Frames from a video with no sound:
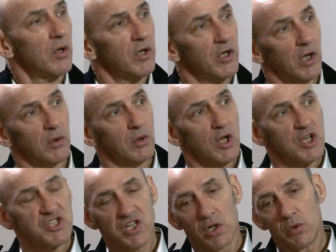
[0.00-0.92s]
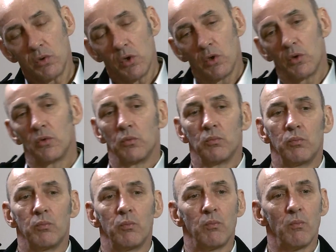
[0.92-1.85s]
You know, so
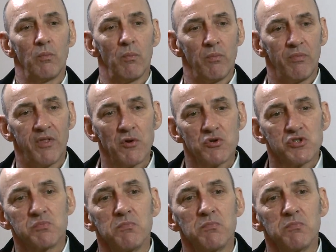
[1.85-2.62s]
those